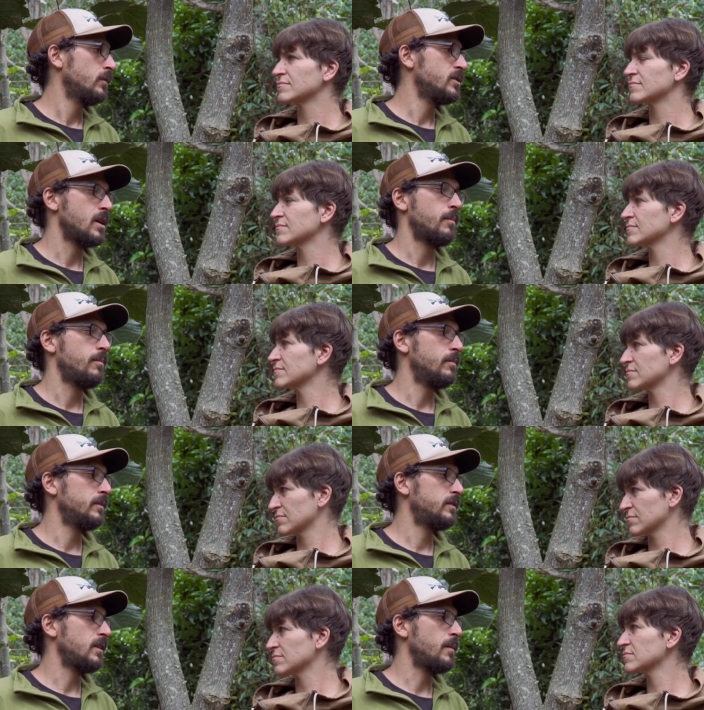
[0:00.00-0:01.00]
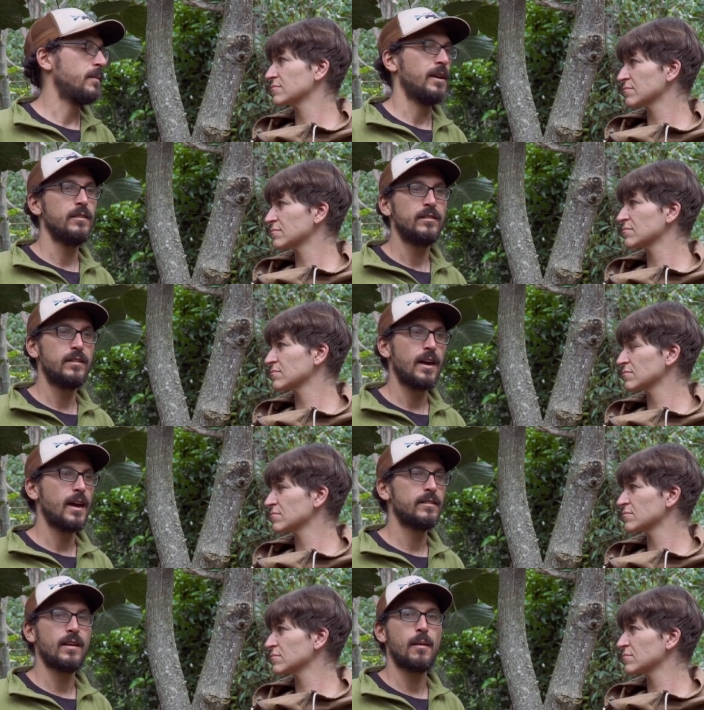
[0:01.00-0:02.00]
Speaker 1: which are some
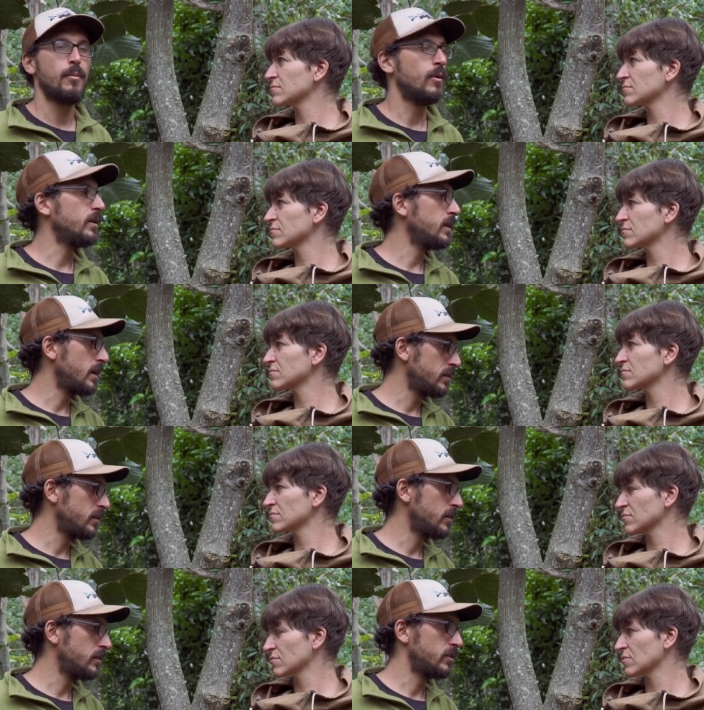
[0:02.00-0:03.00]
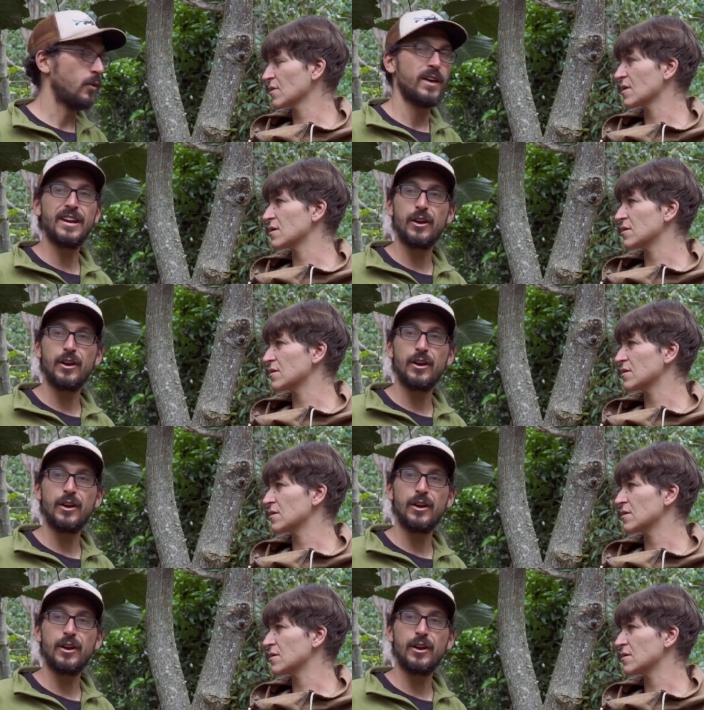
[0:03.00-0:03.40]
insects that are pollinizers, so they